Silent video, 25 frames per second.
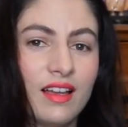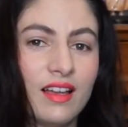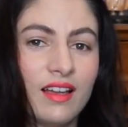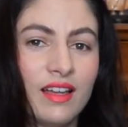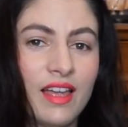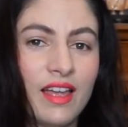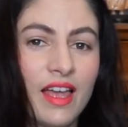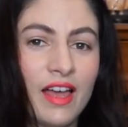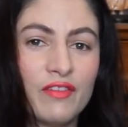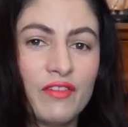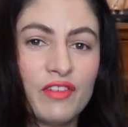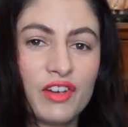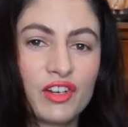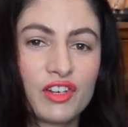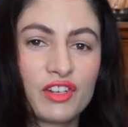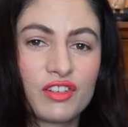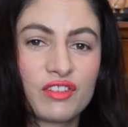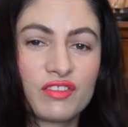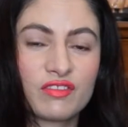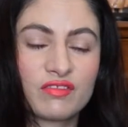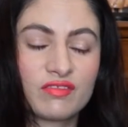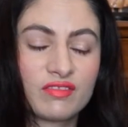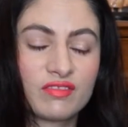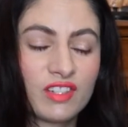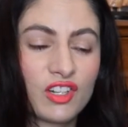have a
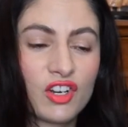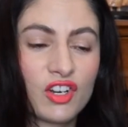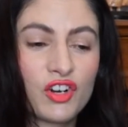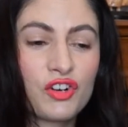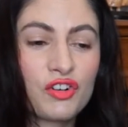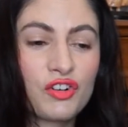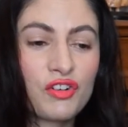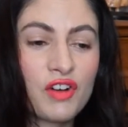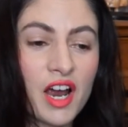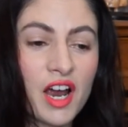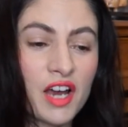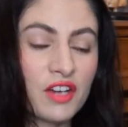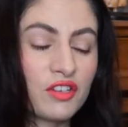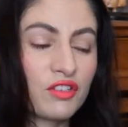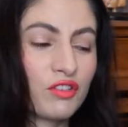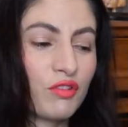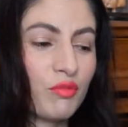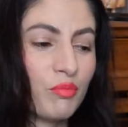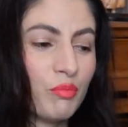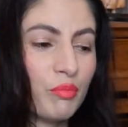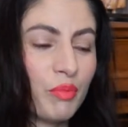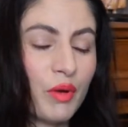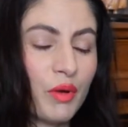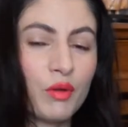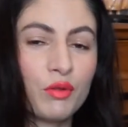crush
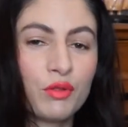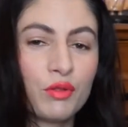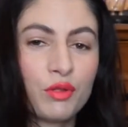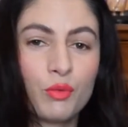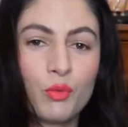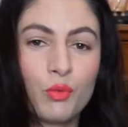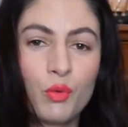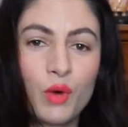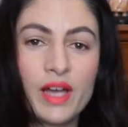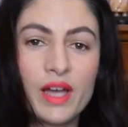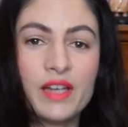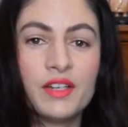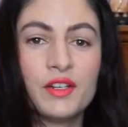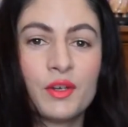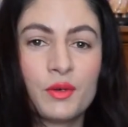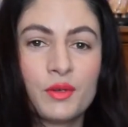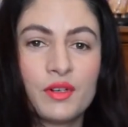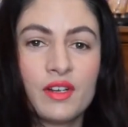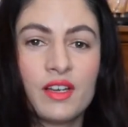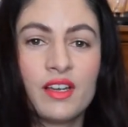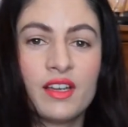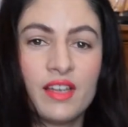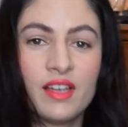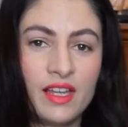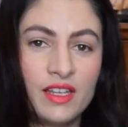on both
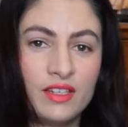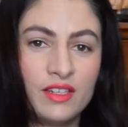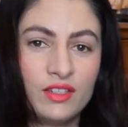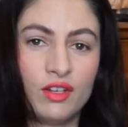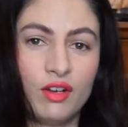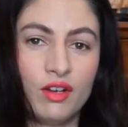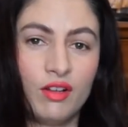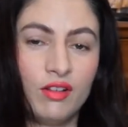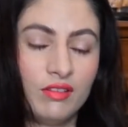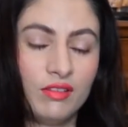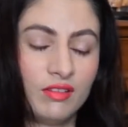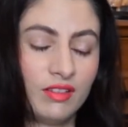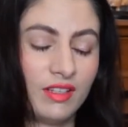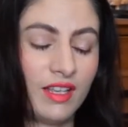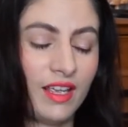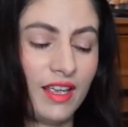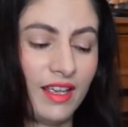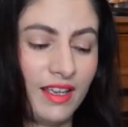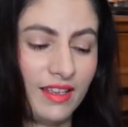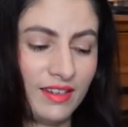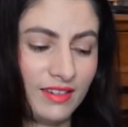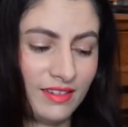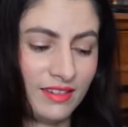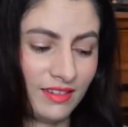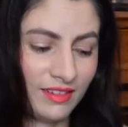Wynonna and dolls,
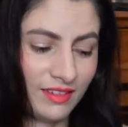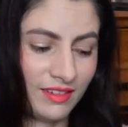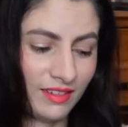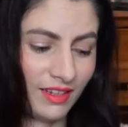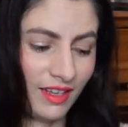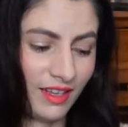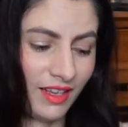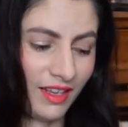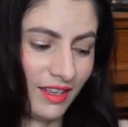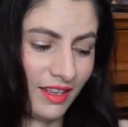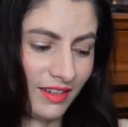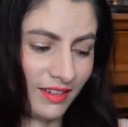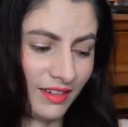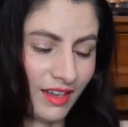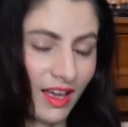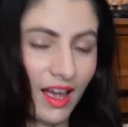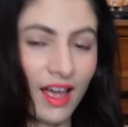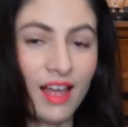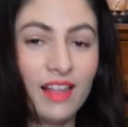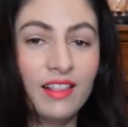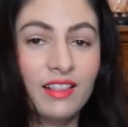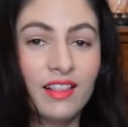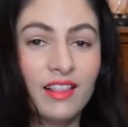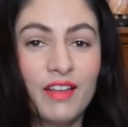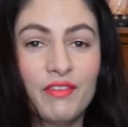and
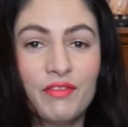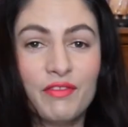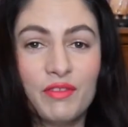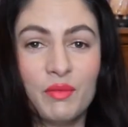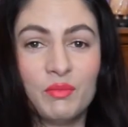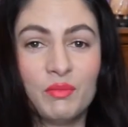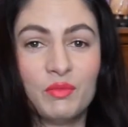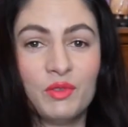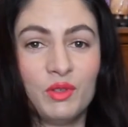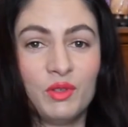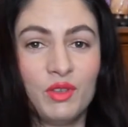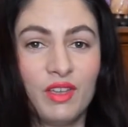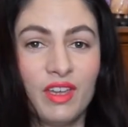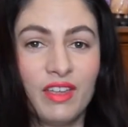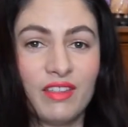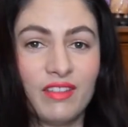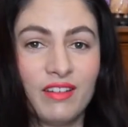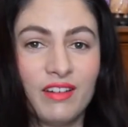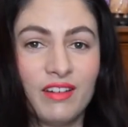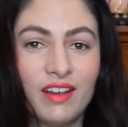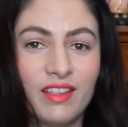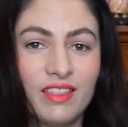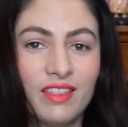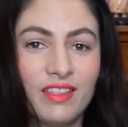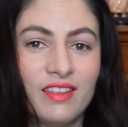I love them
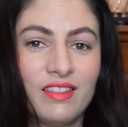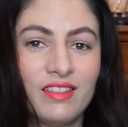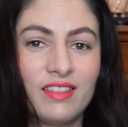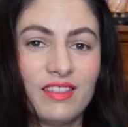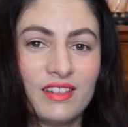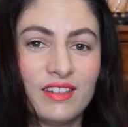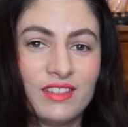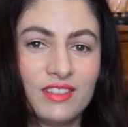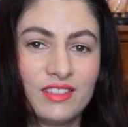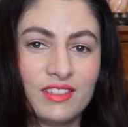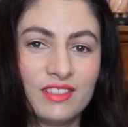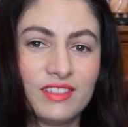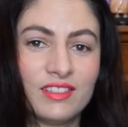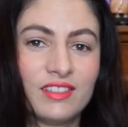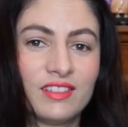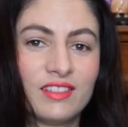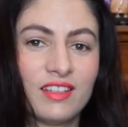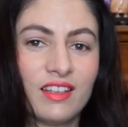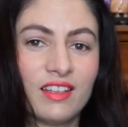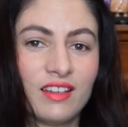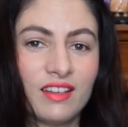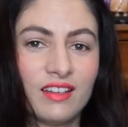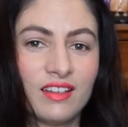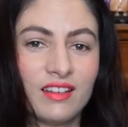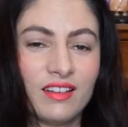together. I think they're just
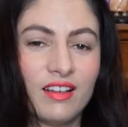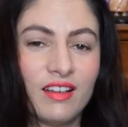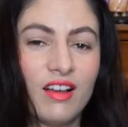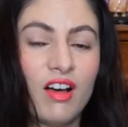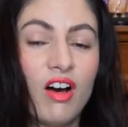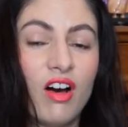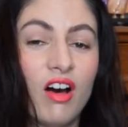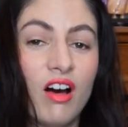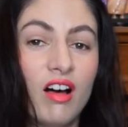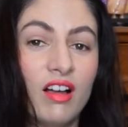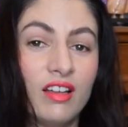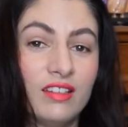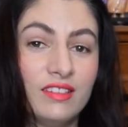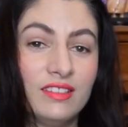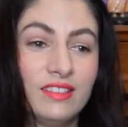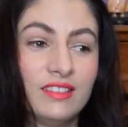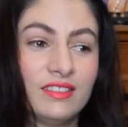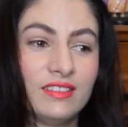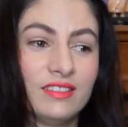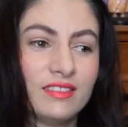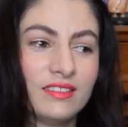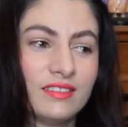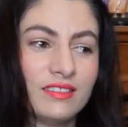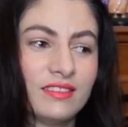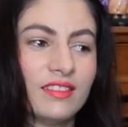hot.
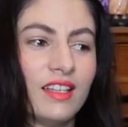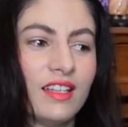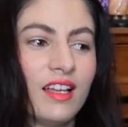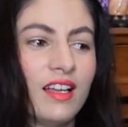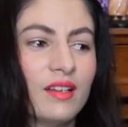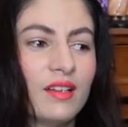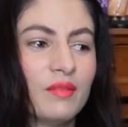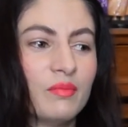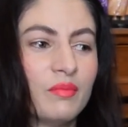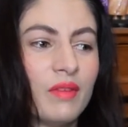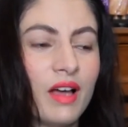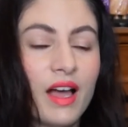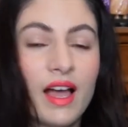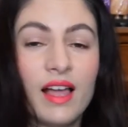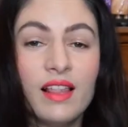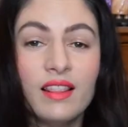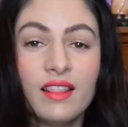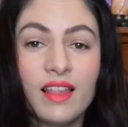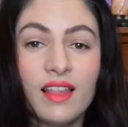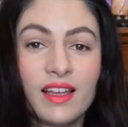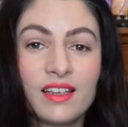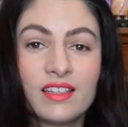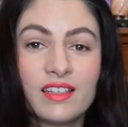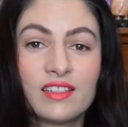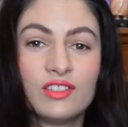I
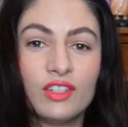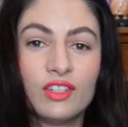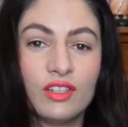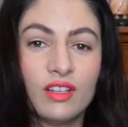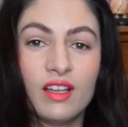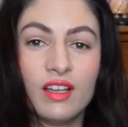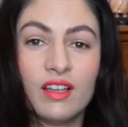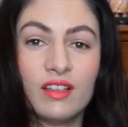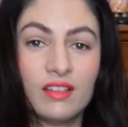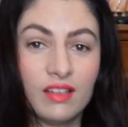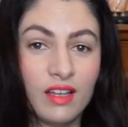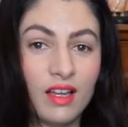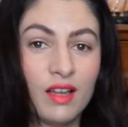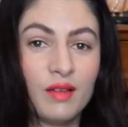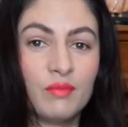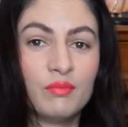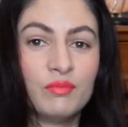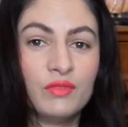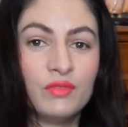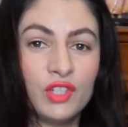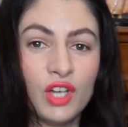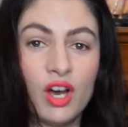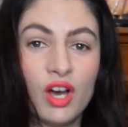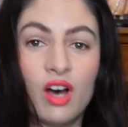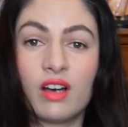liked
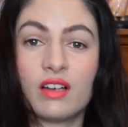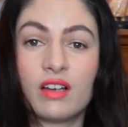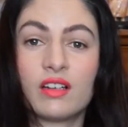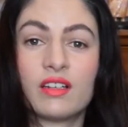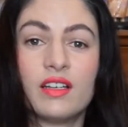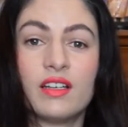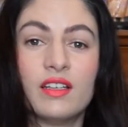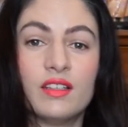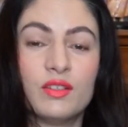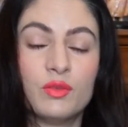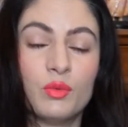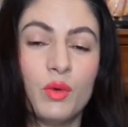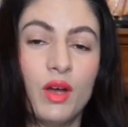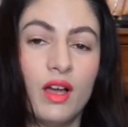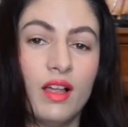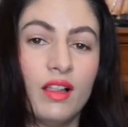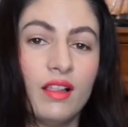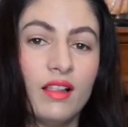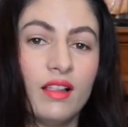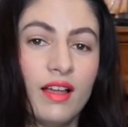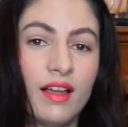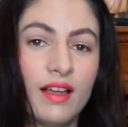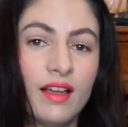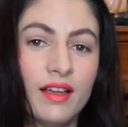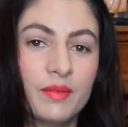Doc as
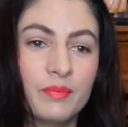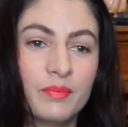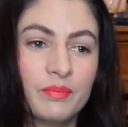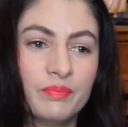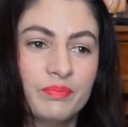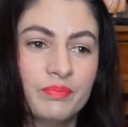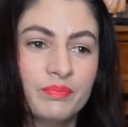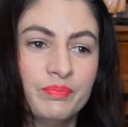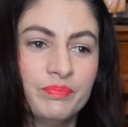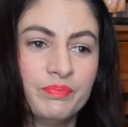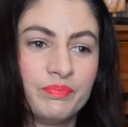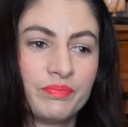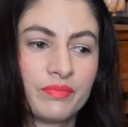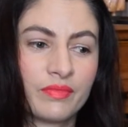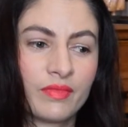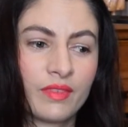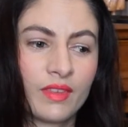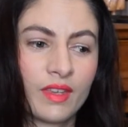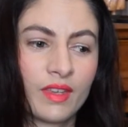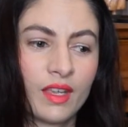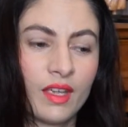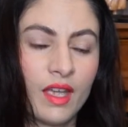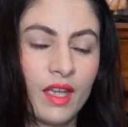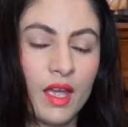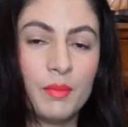well. I
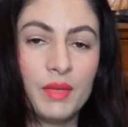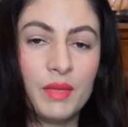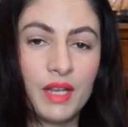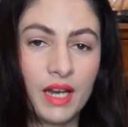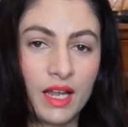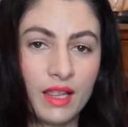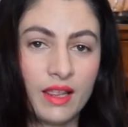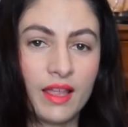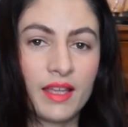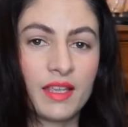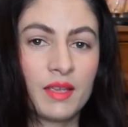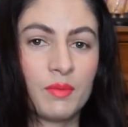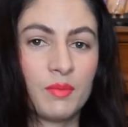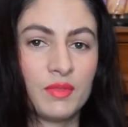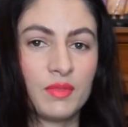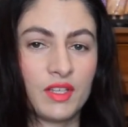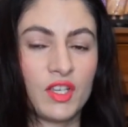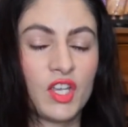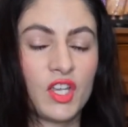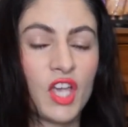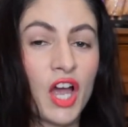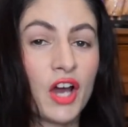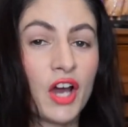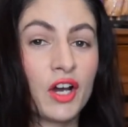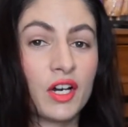mean, I like him as a
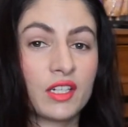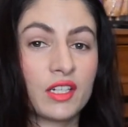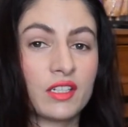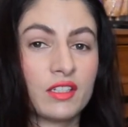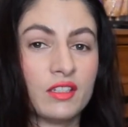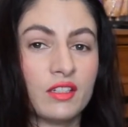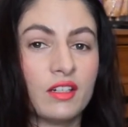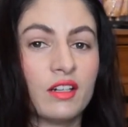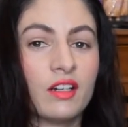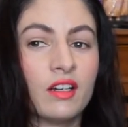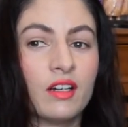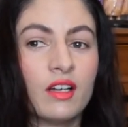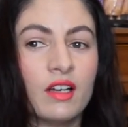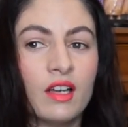character.